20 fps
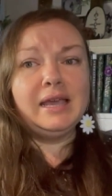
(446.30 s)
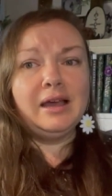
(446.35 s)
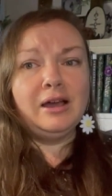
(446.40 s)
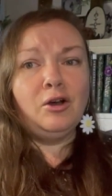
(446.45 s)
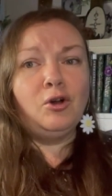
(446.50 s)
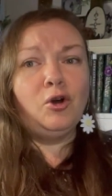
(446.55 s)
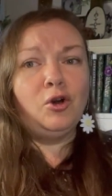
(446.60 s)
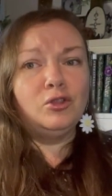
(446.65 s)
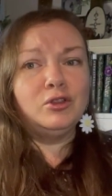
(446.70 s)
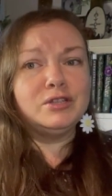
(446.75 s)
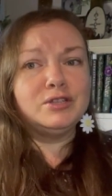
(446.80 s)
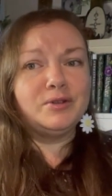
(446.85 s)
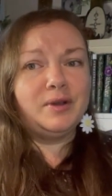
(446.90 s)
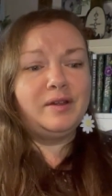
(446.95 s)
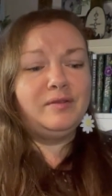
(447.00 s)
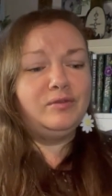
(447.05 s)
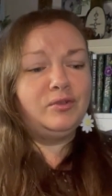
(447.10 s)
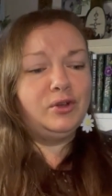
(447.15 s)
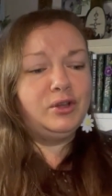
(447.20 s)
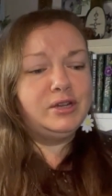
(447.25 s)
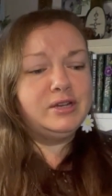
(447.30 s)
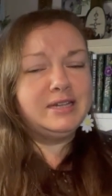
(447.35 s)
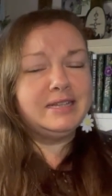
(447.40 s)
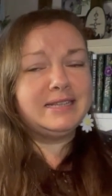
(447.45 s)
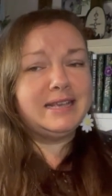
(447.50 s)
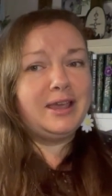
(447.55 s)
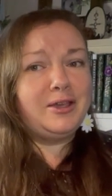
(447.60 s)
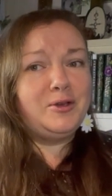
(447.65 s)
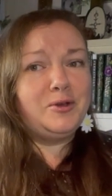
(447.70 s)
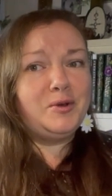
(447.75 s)
on the screen for you to
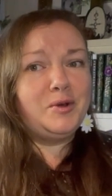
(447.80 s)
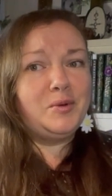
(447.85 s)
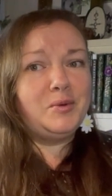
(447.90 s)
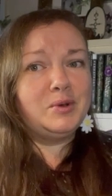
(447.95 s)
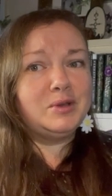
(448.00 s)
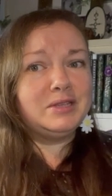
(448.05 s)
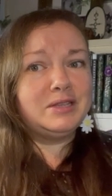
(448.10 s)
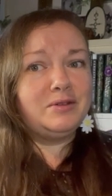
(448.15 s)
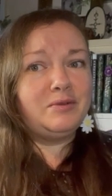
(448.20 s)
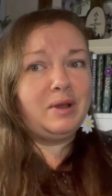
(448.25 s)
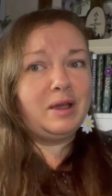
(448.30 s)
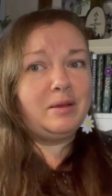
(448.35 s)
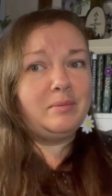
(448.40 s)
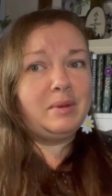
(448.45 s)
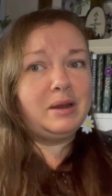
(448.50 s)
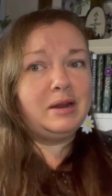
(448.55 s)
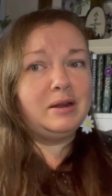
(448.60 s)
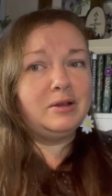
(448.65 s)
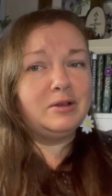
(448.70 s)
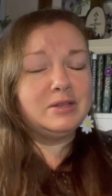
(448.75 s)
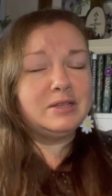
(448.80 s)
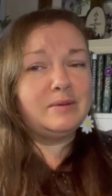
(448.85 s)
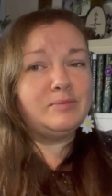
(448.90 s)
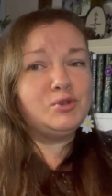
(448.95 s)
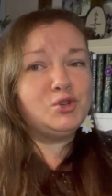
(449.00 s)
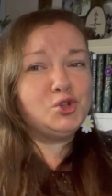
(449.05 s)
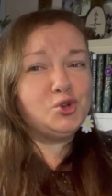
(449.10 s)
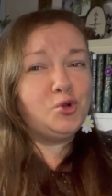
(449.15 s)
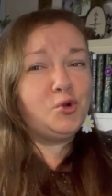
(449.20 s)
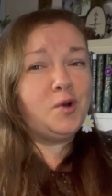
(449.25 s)
say who it was that recommended it, because I'm
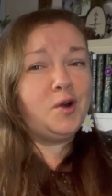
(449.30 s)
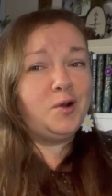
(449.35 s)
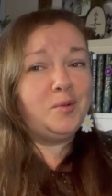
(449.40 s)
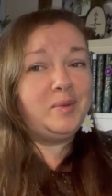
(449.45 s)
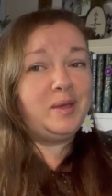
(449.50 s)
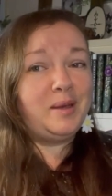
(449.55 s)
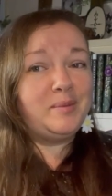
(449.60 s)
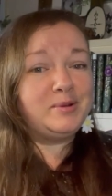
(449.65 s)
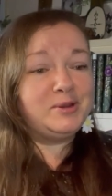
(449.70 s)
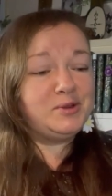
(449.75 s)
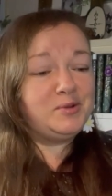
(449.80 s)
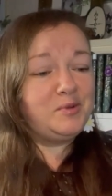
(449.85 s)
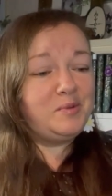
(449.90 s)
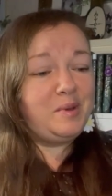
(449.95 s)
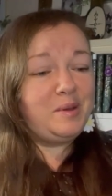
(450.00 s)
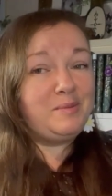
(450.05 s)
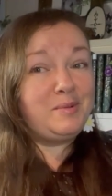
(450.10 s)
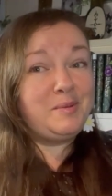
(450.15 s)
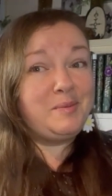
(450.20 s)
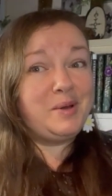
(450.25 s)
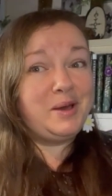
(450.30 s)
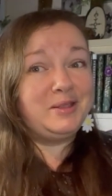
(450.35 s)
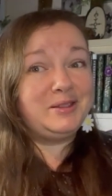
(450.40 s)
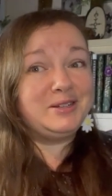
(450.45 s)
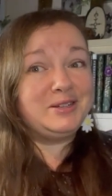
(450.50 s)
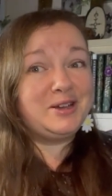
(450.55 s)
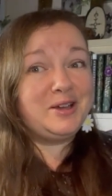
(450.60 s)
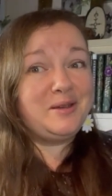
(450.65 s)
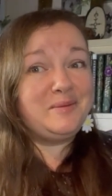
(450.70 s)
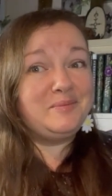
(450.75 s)
sure I'll be able to remember by the
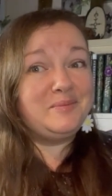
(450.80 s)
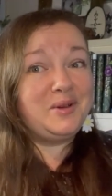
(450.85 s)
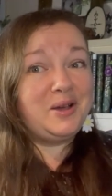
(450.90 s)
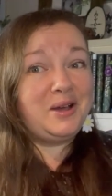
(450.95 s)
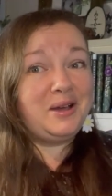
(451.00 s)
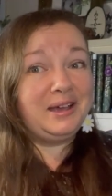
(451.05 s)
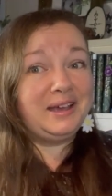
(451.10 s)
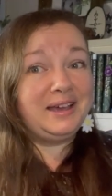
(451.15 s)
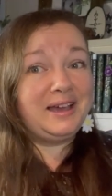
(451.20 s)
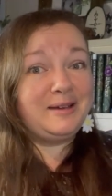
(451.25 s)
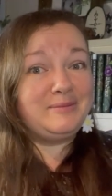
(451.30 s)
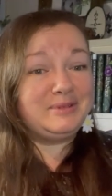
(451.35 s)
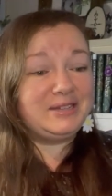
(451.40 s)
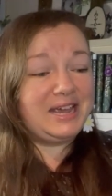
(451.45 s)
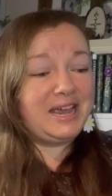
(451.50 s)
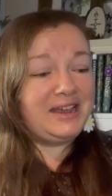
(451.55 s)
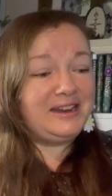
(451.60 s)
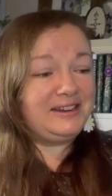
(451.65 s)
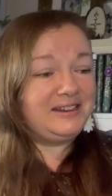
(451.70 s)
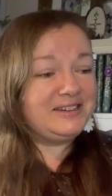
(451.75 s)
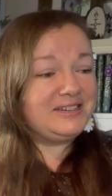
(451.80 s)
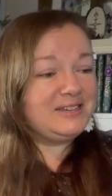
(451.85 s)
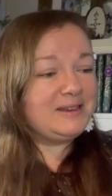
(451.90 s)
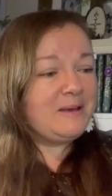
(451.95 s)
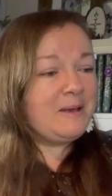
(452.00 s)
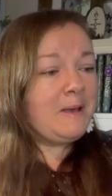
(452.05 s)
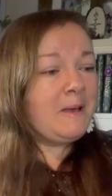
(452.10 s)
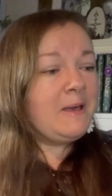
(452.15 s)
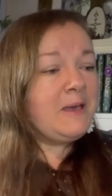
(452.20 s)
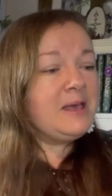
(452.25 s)
time I come to edit.
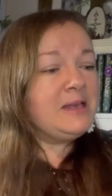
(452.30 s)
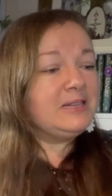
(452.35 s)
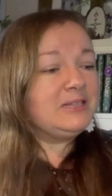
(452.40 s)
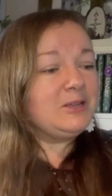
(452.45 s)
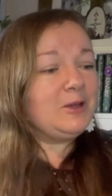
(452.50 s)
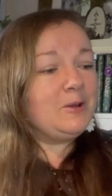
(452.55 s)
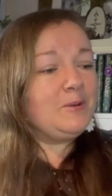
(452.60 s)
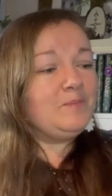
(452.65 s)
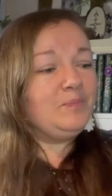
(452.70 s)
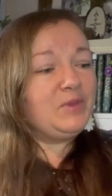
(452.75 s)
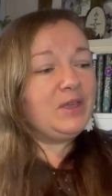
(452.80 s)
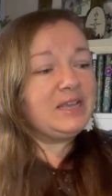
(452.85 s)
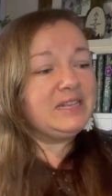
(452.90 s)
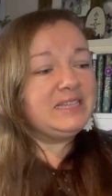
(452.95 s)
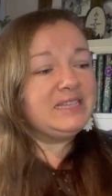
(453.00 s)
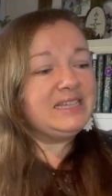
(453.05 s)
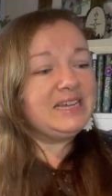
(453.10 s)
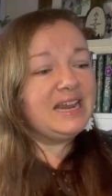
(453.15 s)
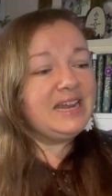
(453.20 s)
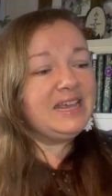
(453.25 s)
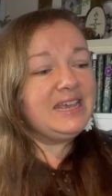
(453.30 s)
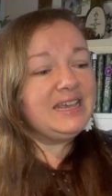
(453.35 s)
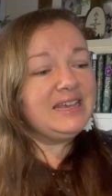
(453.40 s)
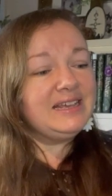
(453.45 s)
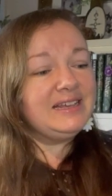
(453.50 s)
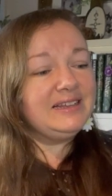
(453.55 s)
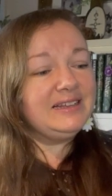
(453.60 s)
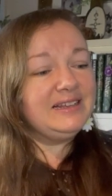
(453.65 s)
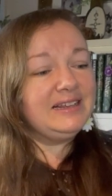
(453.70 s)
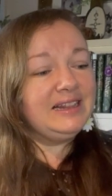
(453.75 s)
So a
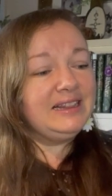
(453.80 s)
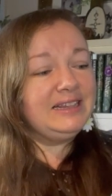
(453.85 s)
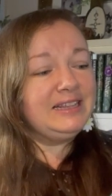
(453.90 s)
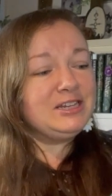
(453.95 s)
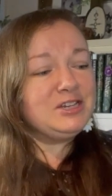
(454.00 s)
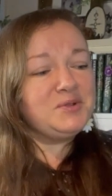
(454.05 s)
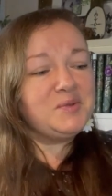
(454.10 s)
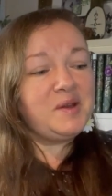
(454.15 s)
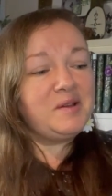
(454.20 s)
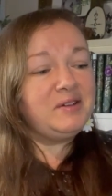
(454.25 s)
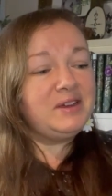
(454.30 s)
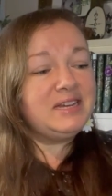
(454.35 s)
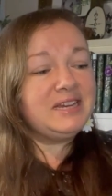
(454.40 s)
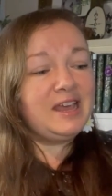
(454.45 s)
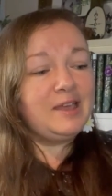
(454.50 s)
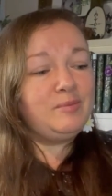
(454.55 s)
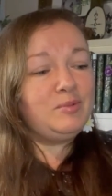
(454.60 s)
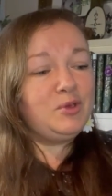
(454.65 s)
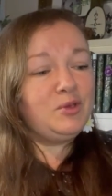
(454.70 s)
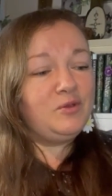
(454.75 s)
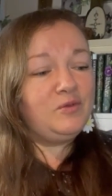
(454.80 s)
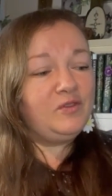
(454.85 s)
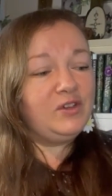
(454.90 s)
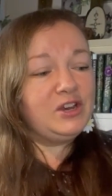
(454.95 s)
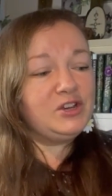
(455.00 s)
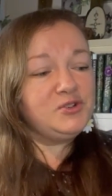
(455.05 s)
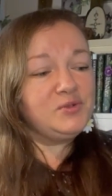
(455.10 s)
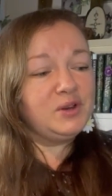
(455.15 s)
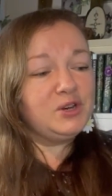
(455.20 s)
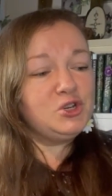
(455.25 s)
stunning literary debut
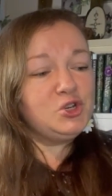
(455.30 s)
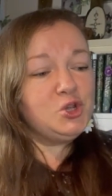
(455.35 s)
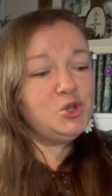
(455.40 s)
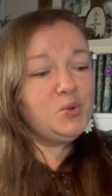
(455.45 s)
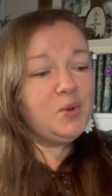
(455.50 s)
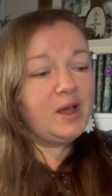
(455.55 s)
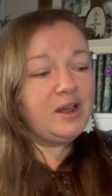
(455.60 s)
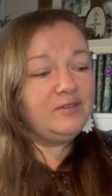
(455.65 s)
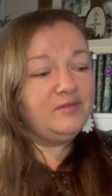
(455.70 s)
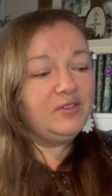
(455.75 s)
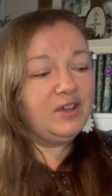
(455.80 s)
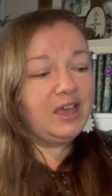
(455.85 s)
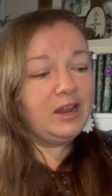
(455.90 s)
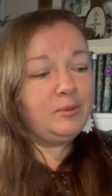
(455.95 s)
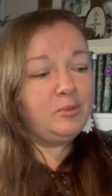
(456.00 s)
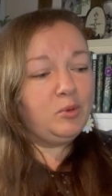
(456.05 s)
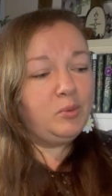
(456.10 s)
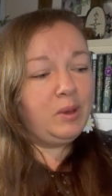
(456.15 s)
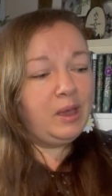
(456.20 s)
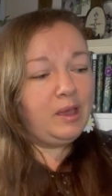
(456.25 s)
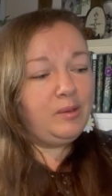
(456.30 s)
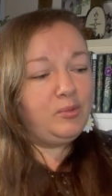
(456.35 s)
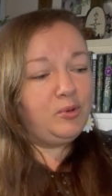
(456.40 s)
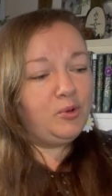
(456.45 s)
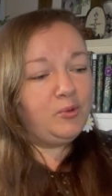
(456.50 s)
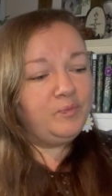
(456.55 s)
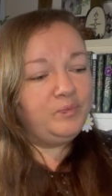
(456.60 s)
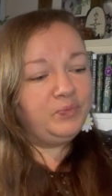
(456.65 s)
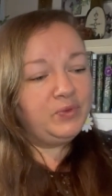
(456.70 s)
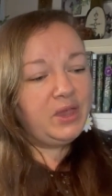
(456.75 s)
featuring two unforgettable
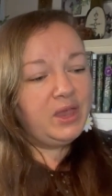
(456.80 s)
people